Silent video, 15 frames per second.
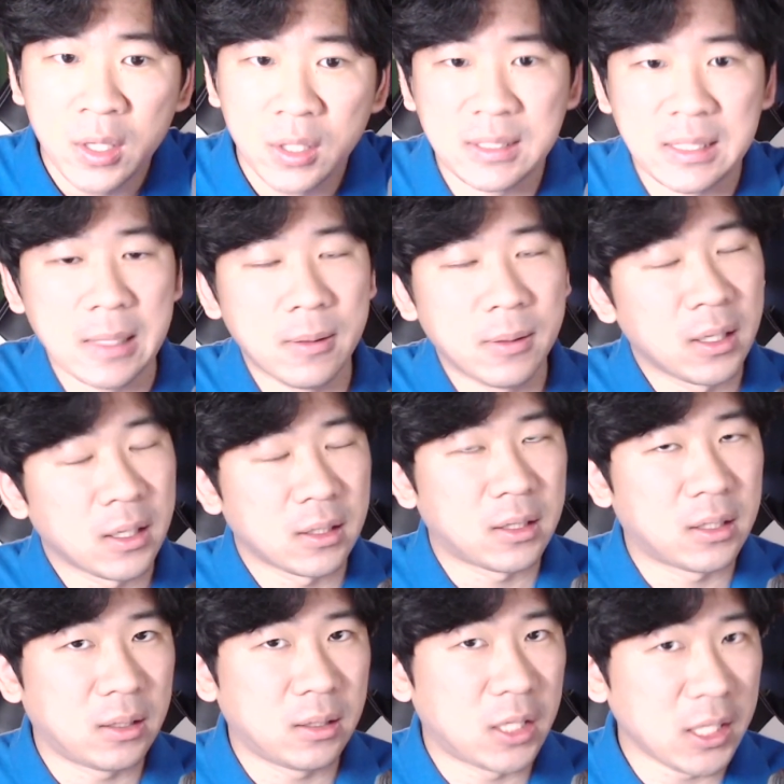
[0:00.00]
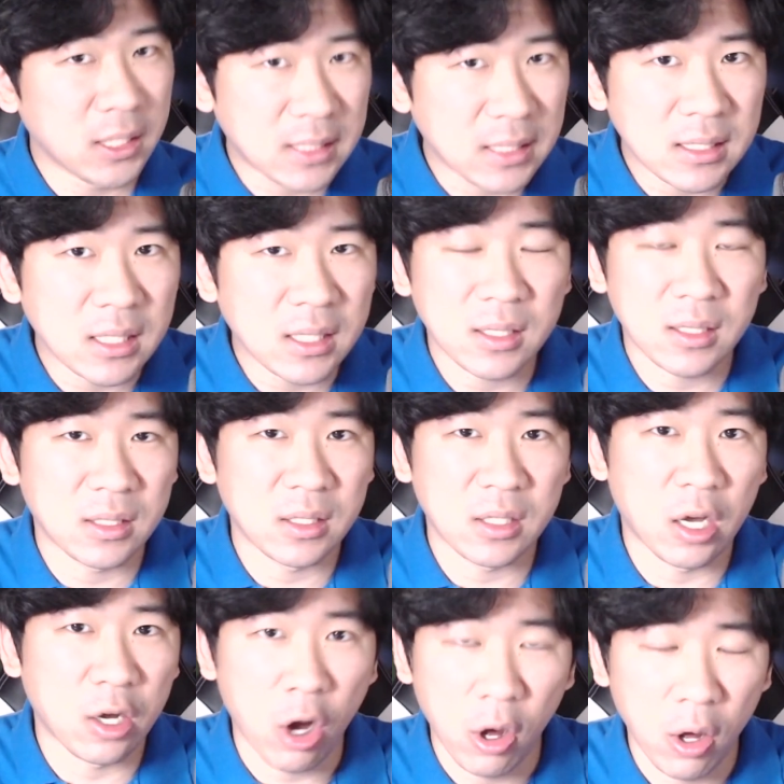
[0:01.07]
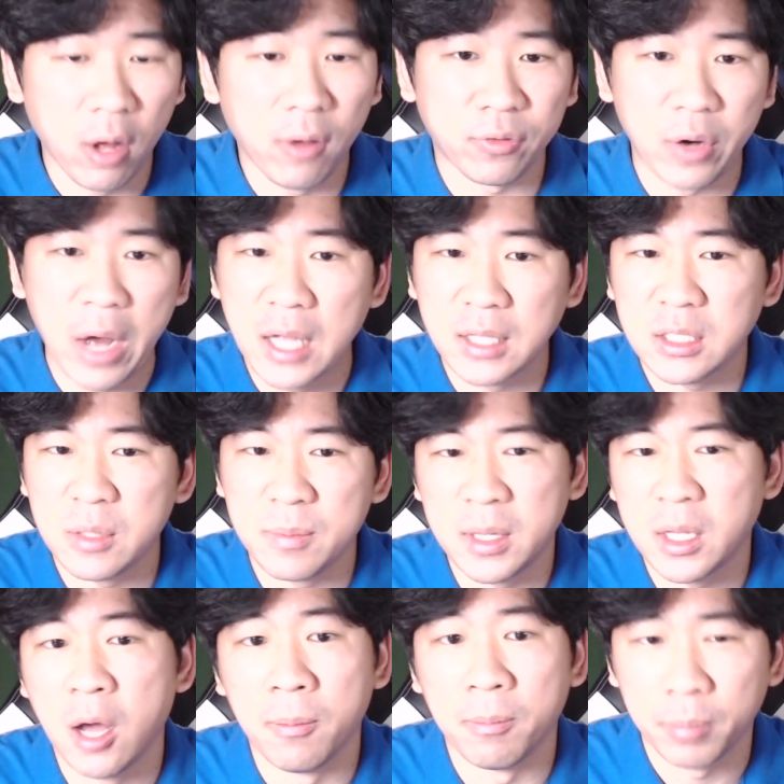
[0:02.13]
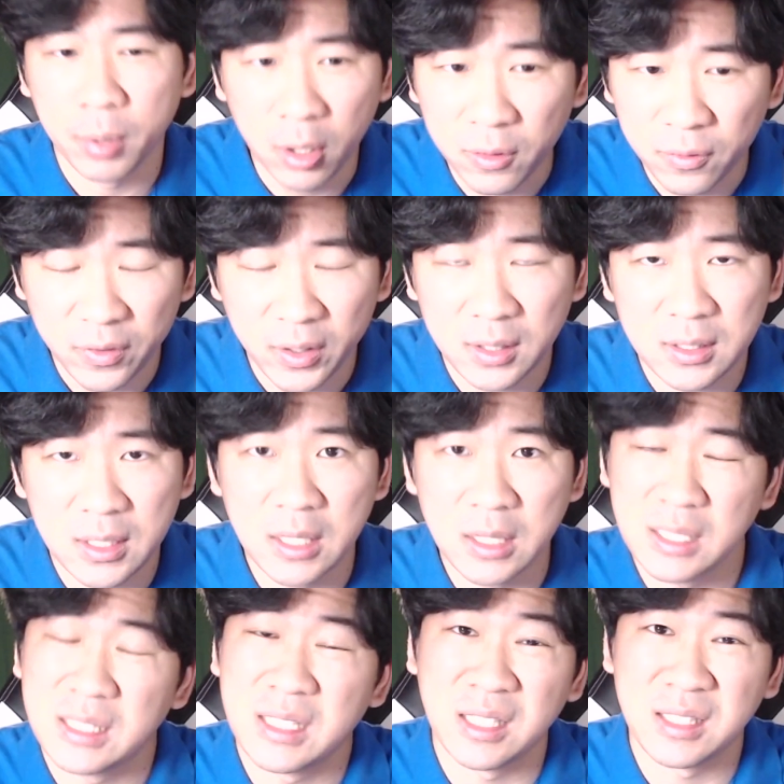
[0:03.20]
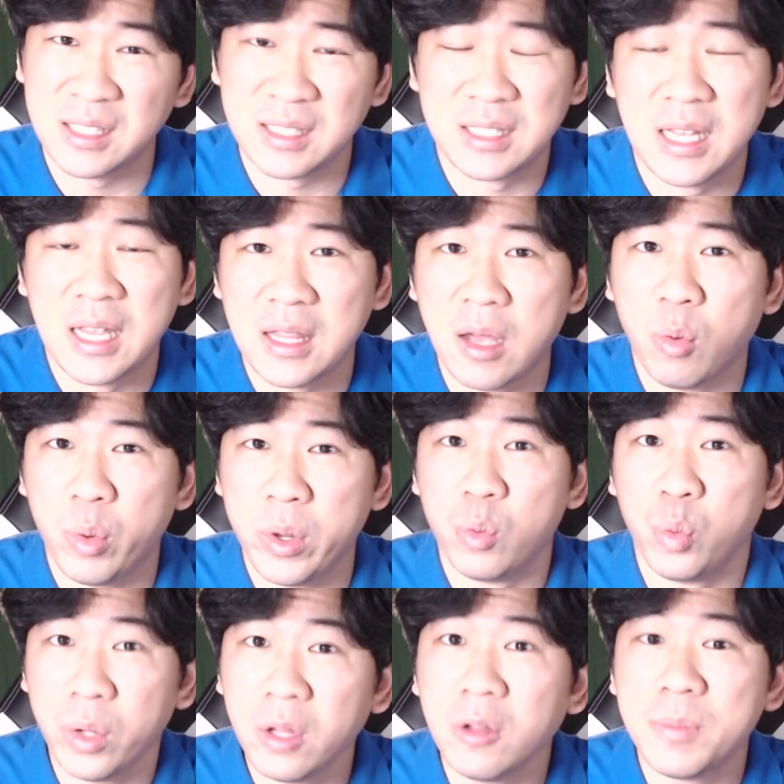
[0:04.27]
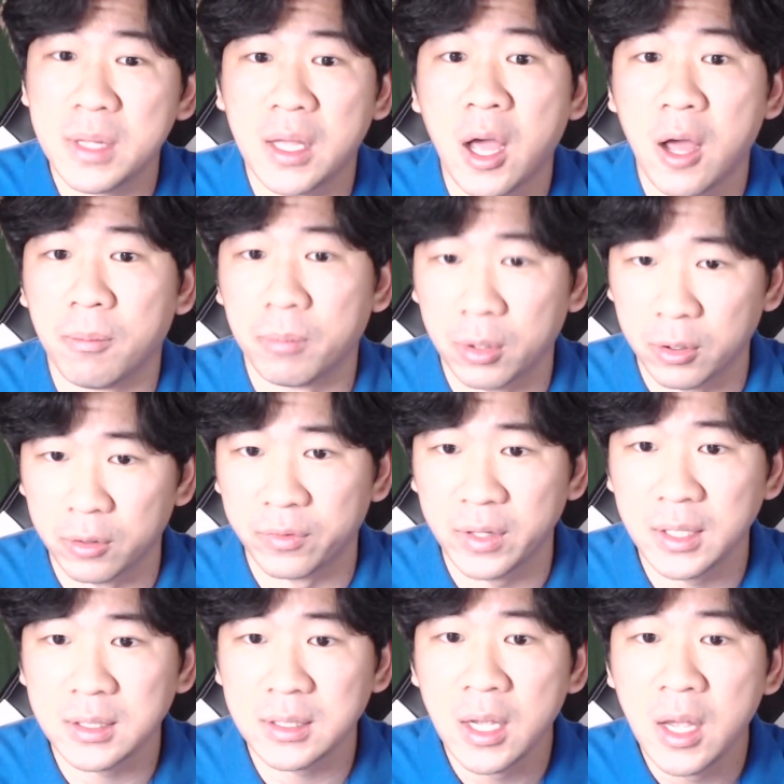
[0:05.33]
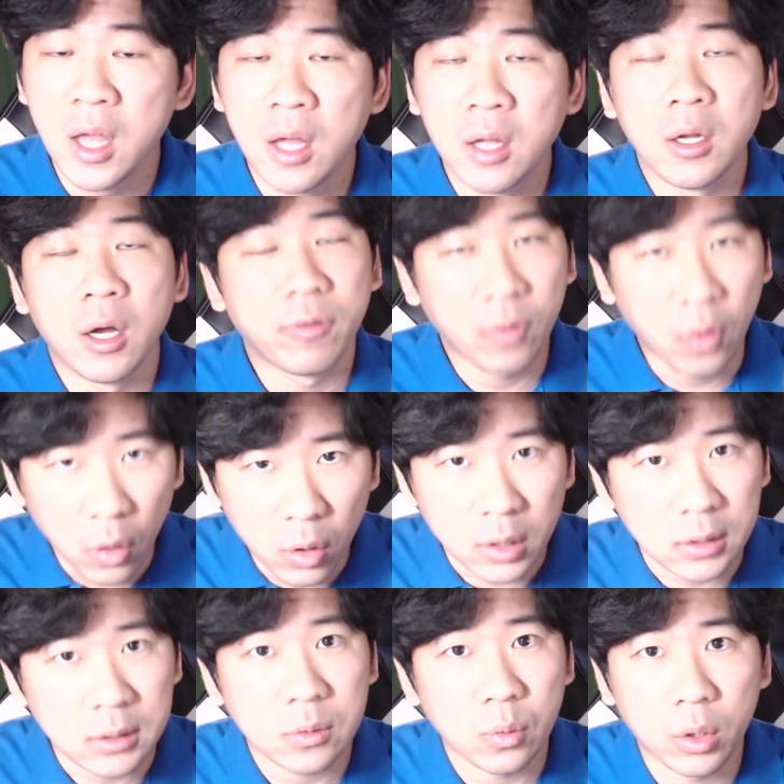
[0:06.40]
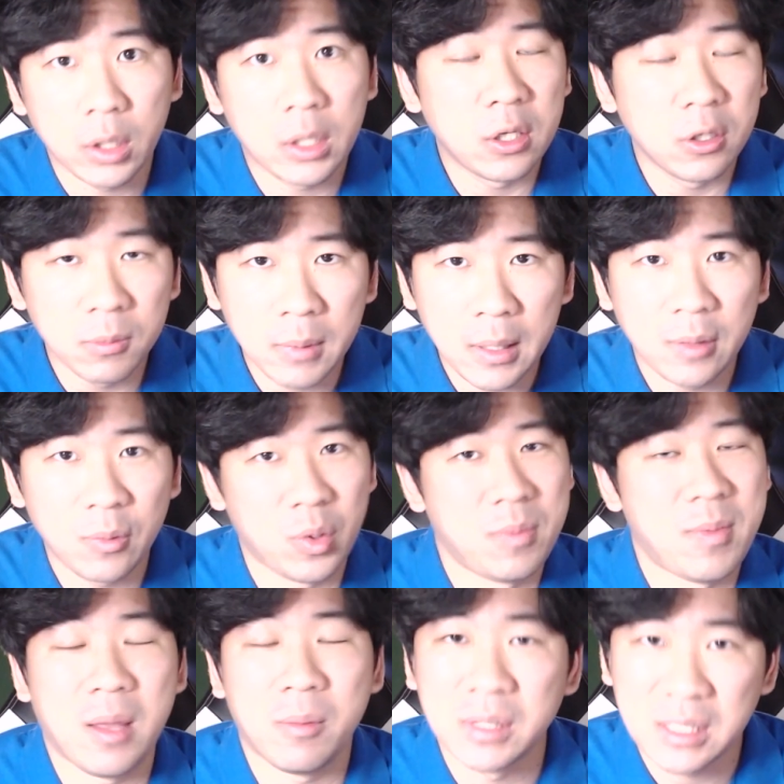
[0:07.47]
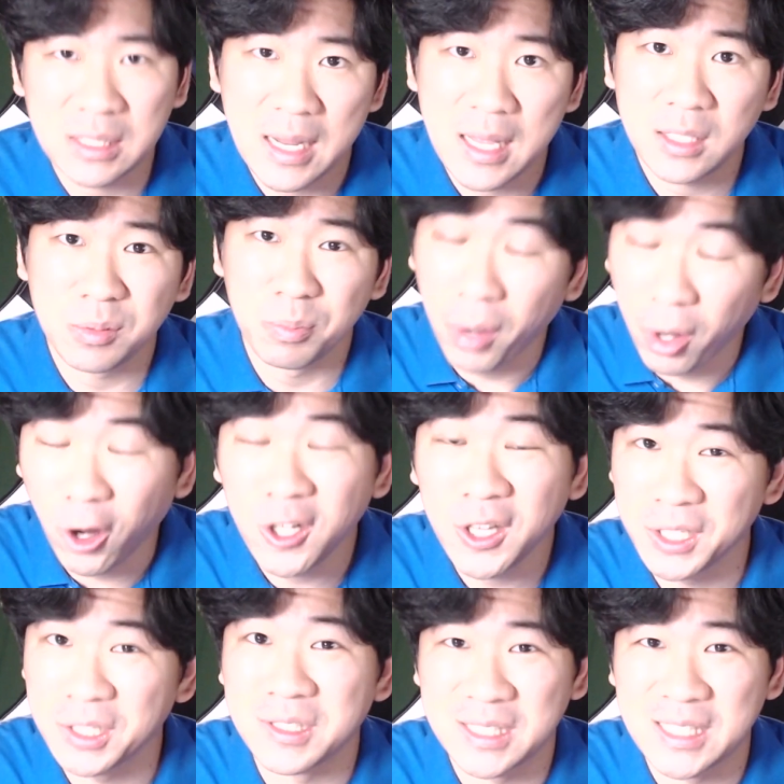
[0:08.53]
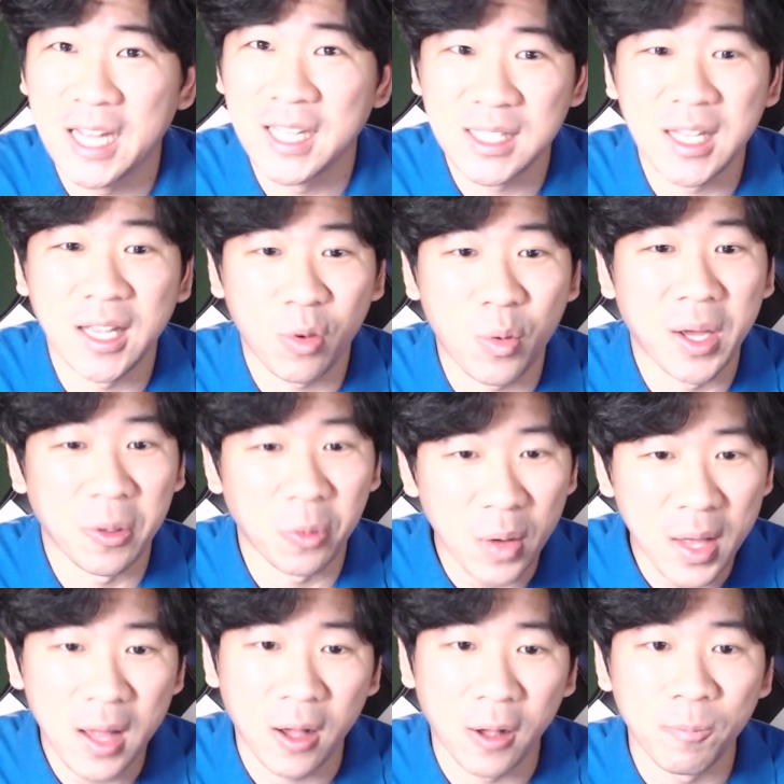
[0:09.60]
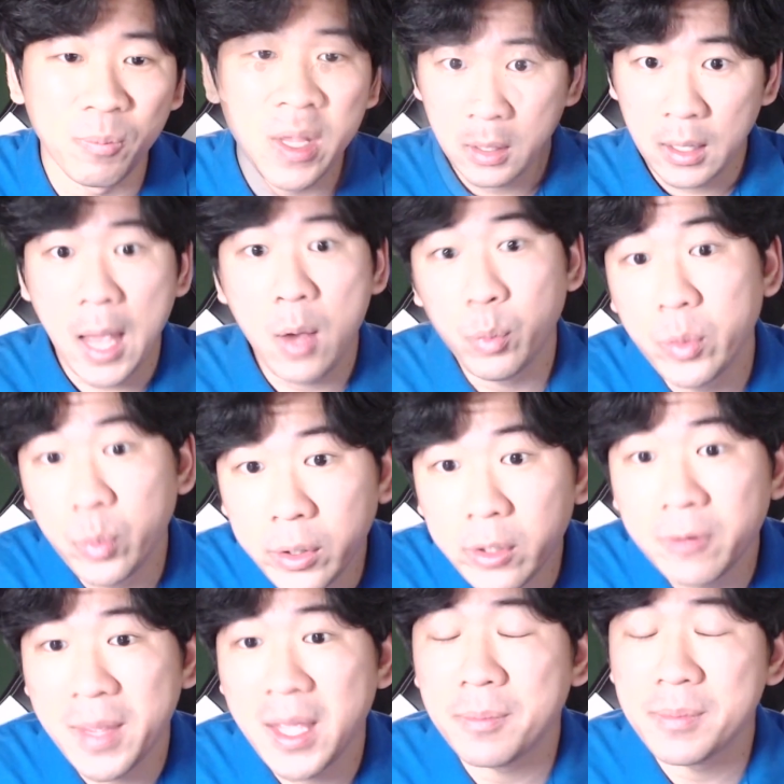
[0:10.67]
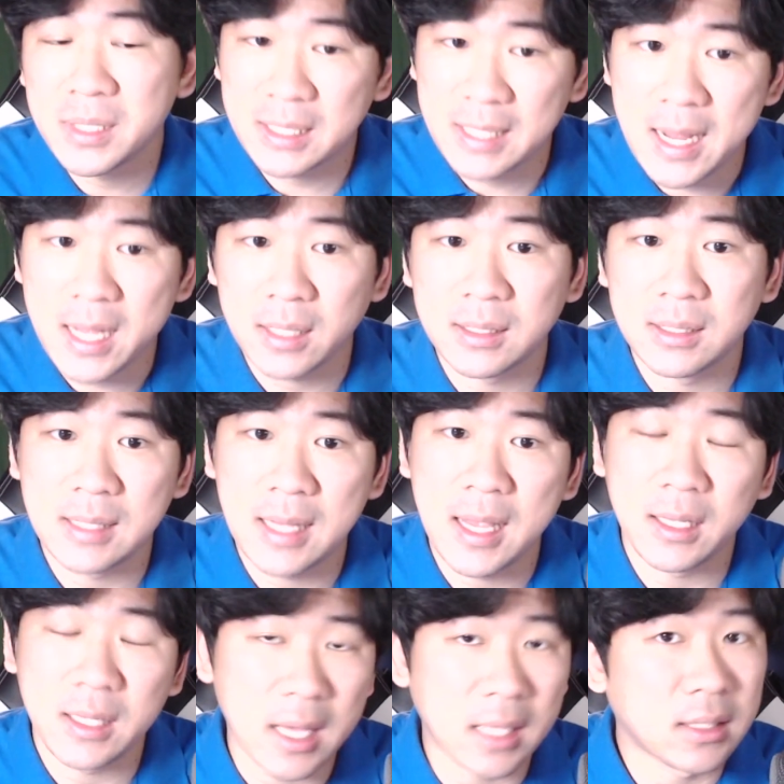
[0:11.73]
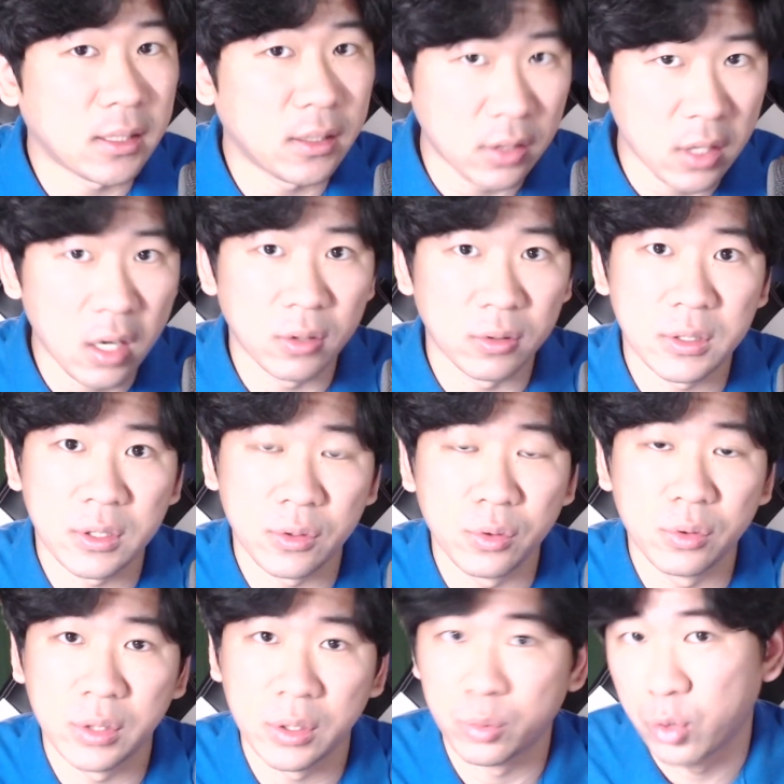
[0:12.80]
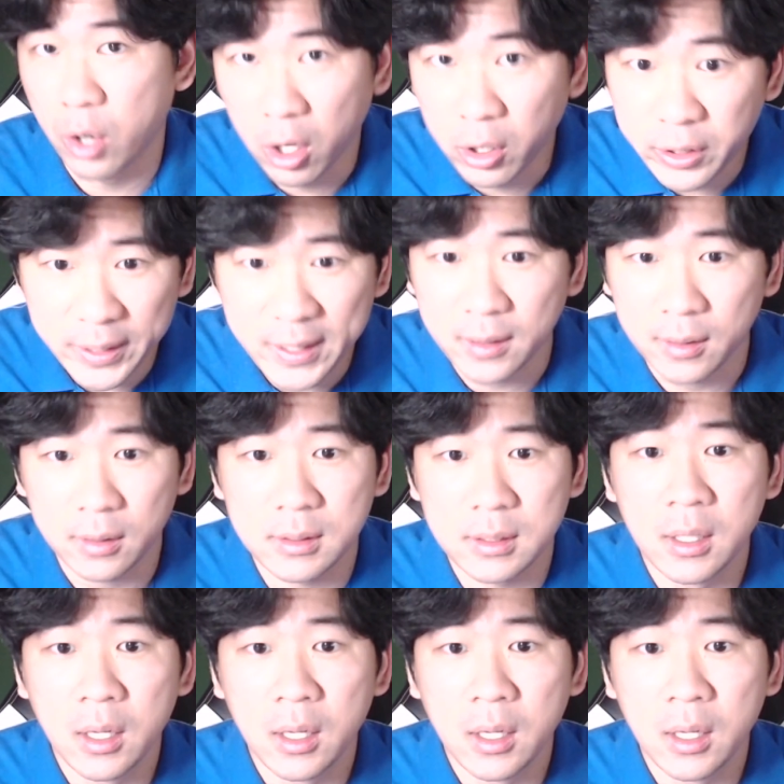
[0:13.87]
You see, this isn't a call for us to become perfect, and this doesn't say that we will become perfect. Of course, we're human, we make mistakes. Paul understands that quite well, and we will make mistakes saying yes and no to the wrong things.